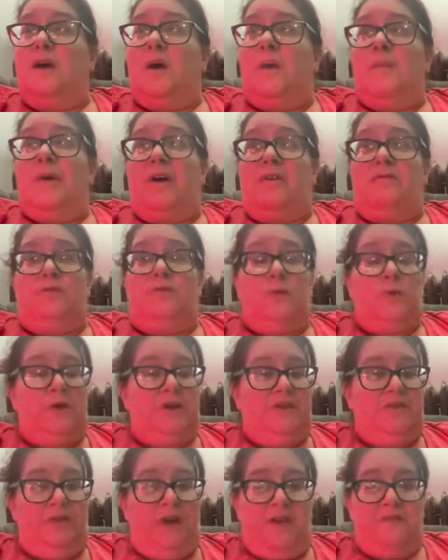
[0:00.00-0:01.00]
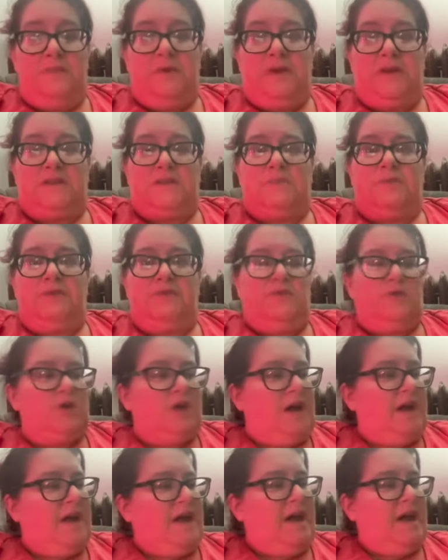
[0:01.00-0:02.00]
about 45 minutes before
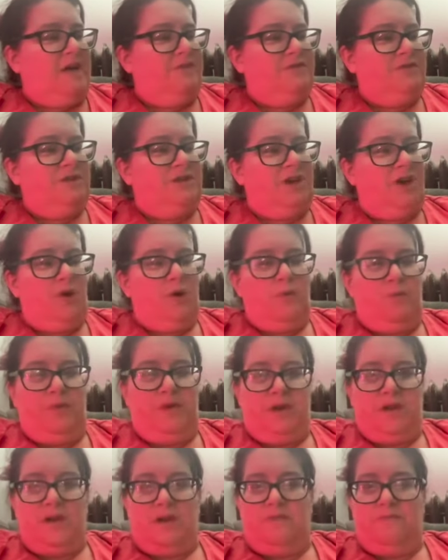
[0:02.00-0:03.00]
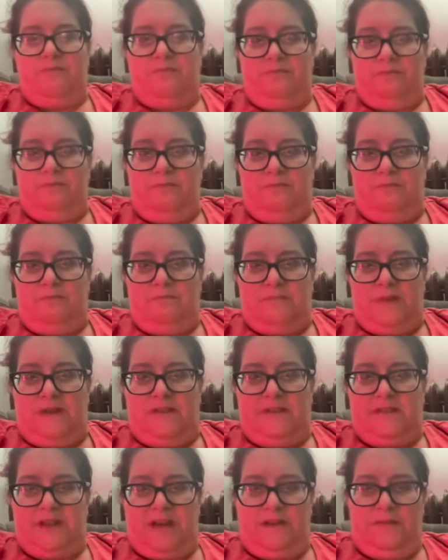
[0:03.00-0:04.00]
I have to go pick up my
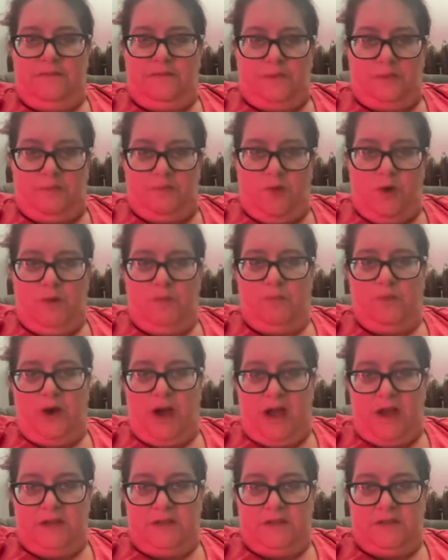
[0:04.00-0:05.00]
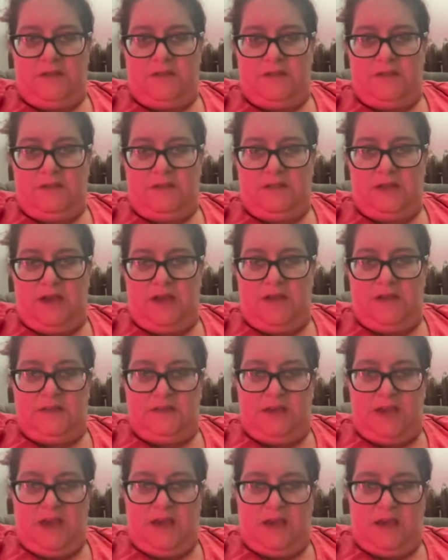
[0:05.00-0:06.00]
son from one practice and
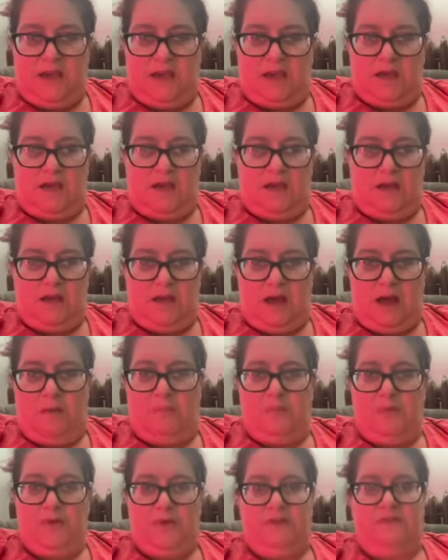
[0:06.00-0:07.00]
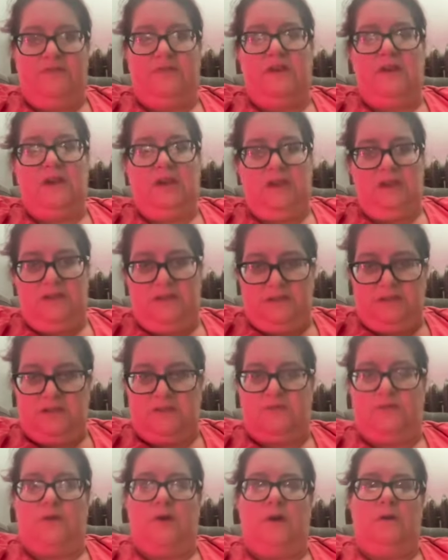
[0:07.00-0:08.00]
take a couple of the
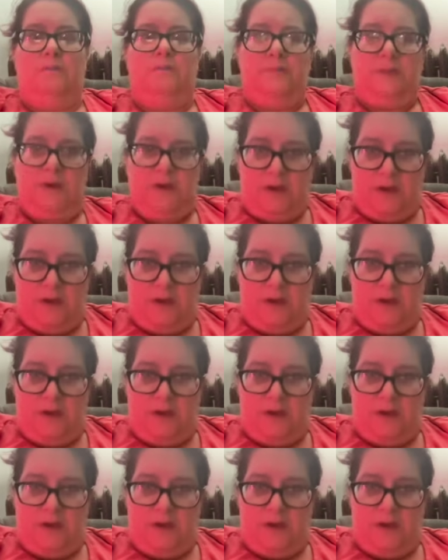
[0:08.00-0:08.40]
kids from